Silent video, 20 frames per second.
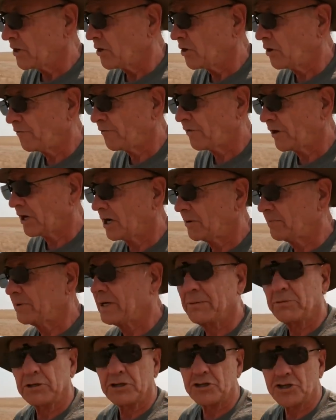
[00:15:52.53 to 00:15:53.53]
Hopefully I'll
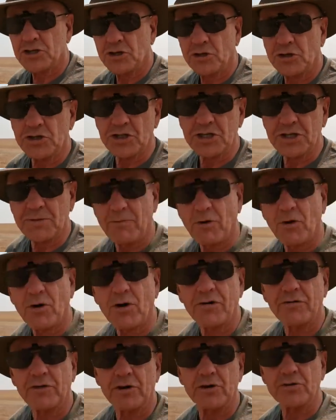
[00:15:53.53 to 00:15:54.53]
be able to show you some
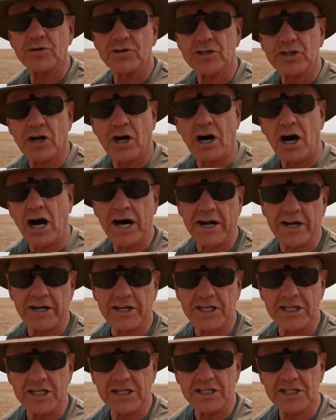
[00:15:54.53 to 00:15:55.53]
more of those
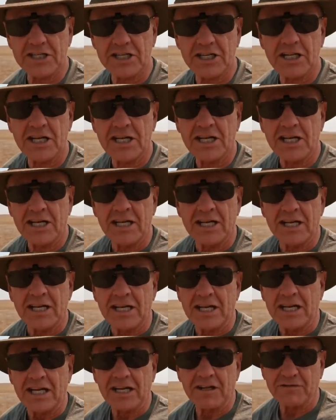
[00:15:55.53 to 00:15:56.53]
oddities
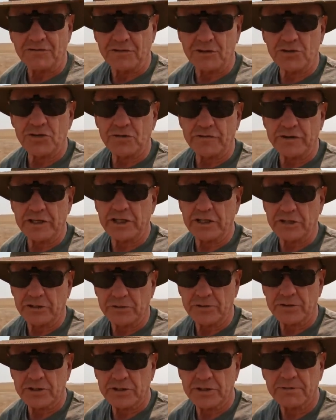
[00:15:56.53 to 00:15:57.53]
in future
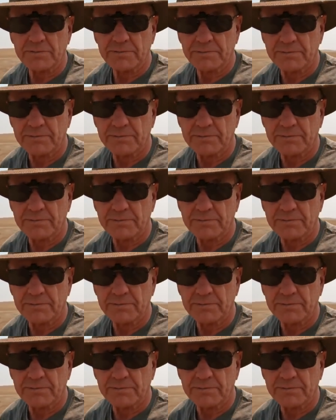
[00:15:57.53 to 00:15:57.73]
videos.